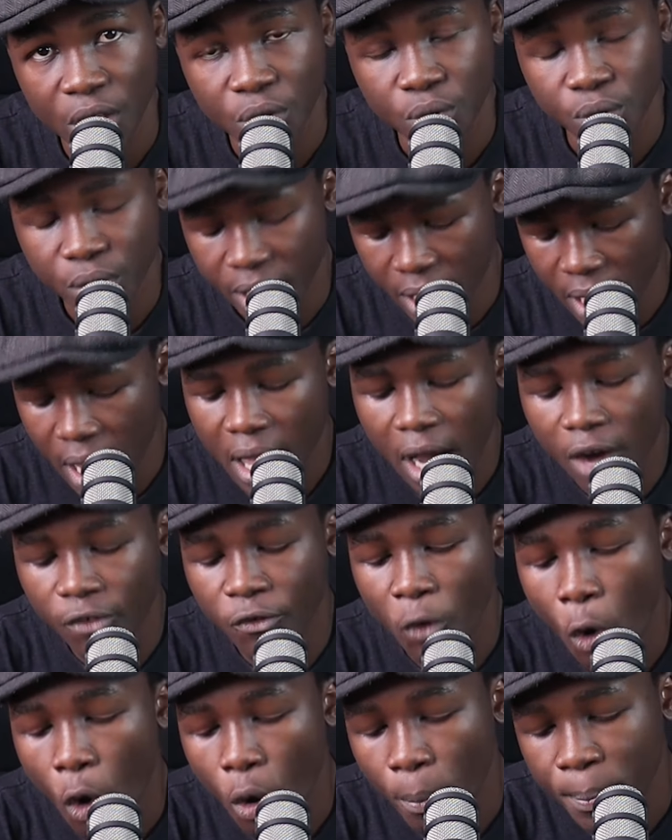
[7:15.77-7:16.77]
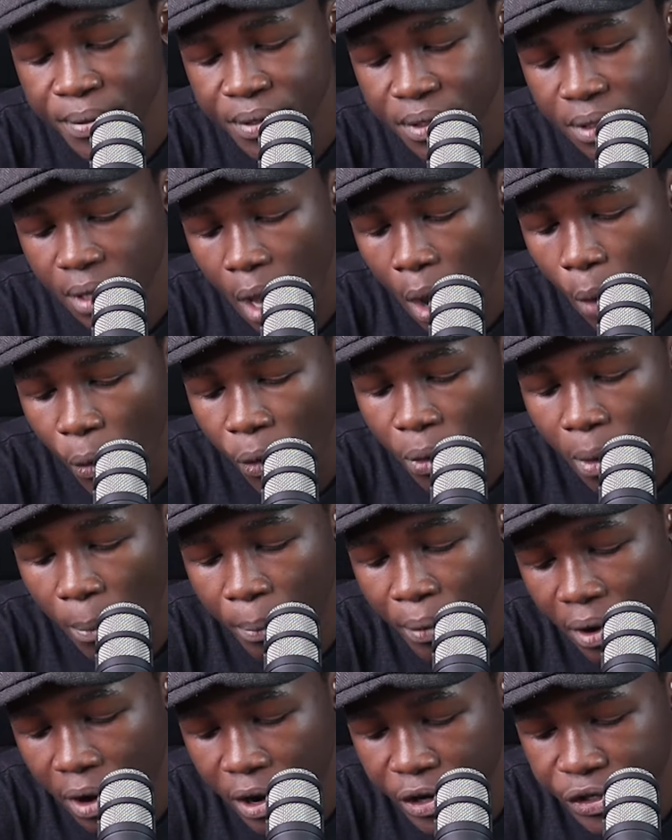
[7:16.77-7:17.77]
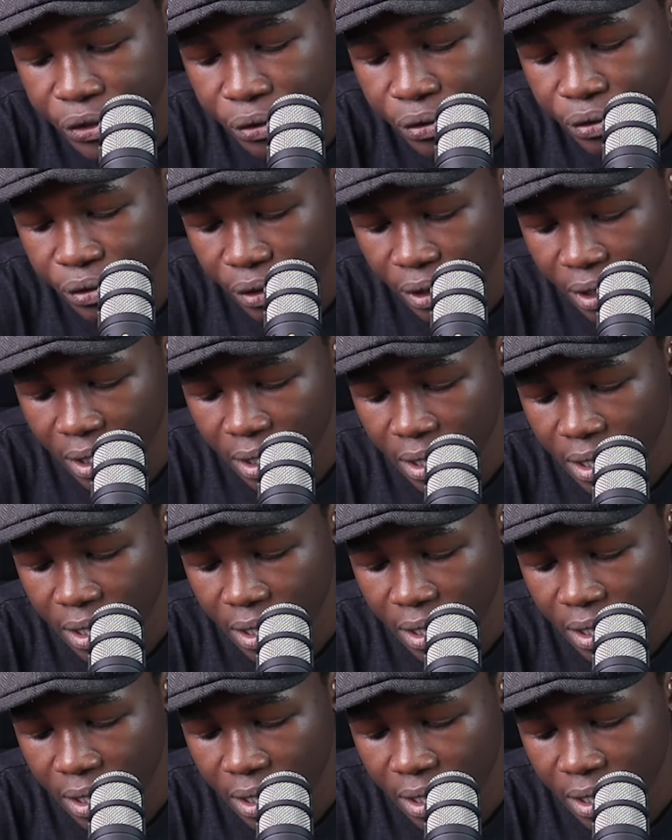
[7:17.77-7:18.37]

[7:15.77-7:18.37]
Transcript: Today I have hopes with your prediction